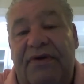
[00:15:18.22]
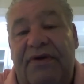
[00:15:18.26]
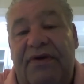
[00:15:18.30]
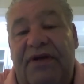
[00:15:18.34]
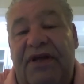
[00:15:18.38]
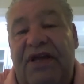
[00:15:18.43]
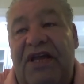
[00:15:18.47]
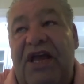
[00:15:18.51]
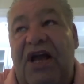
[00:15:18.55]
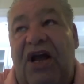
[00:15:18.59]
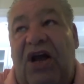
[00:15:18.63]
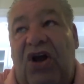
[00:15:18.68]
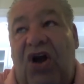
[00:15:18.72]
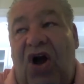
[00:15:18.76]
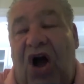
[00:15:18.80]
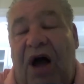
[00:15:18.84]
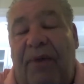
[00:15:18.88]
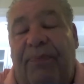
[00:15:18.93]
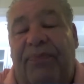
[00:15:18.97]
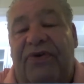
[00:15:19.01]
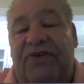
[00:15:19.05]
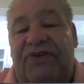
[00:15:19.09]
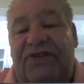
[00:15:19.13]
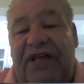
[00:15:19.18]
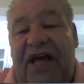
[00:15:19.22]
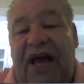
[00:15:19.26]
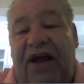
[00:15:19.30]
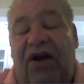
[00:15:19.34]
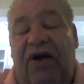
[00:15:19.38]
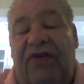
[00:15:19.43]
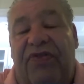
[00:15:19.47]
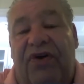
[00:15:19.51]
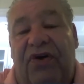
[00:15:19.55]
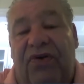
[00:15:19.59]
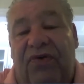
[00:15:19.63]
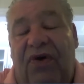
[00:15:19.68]
He accomplished that
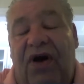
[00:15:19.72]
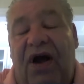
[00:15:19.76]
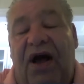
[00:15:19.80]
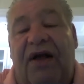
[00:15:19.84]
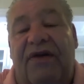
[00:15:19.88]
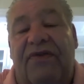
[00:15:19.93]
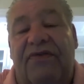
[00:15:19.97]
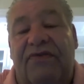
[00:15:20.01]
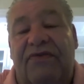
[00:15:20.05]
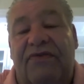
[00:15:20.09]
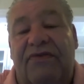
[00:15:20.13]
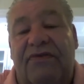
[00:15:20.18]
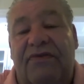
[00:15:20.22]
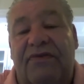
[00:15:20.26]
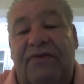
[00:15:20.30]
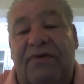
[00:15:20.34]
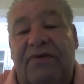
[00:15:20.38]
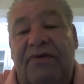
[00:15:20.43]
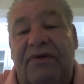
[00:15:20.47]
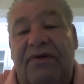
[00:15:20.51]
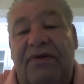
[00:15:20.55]
on the cross.